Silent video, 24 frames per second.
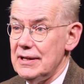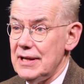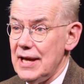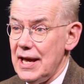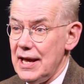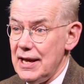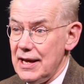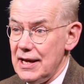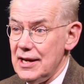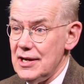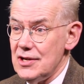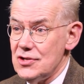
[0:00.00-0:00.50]

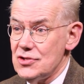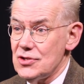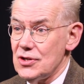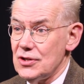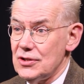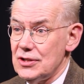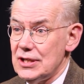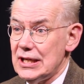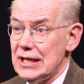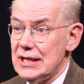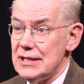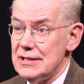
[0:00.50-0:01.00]
to Asia
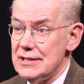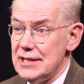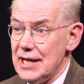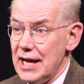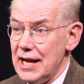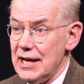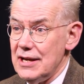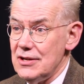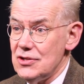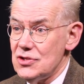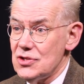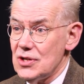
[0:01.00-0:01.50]
to
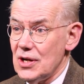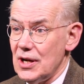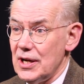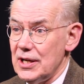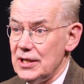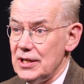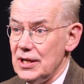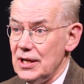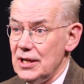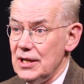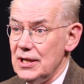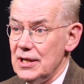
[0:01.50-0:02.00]
contain
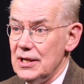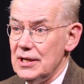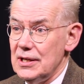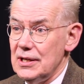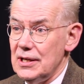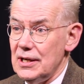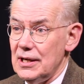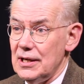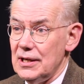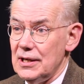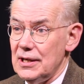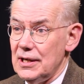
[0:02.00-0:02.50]
China,
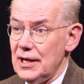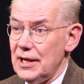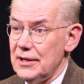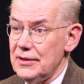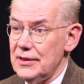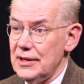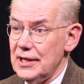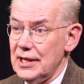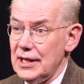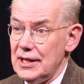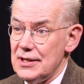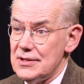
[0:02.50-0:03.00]
I
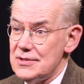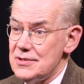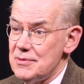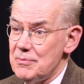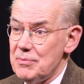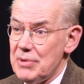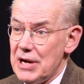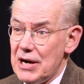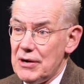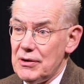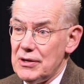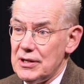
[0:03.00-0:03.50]
think it's
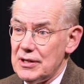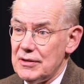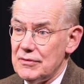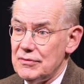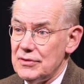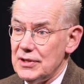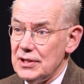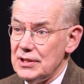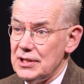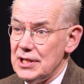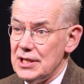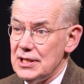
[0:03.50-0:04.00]
imperative
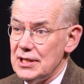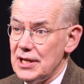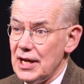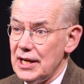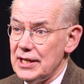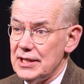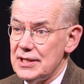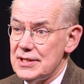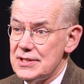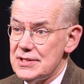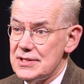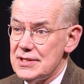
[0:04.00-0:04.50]
that the
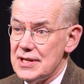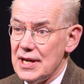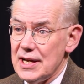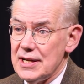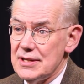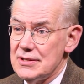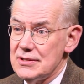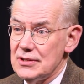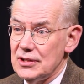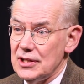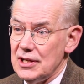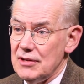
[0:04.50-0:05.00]
United
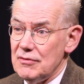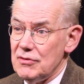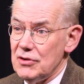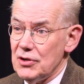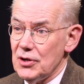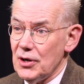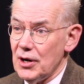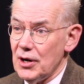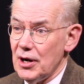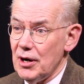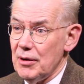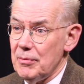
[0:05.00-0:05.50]
States leave
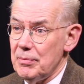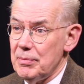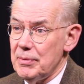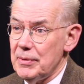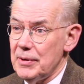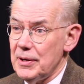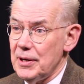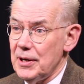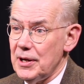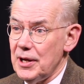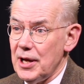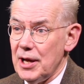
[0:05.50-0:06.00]
Europe
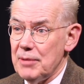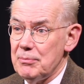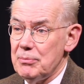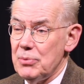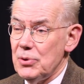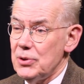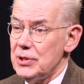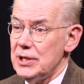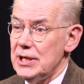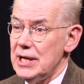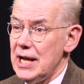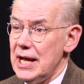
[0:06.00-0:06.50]
and
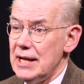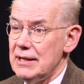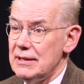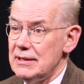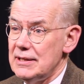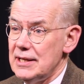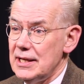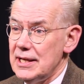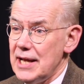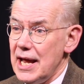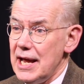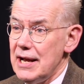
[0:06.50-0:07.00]
put an end
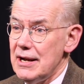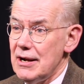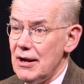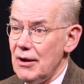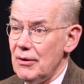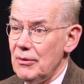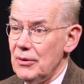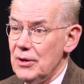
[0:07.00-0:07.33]
to NATO.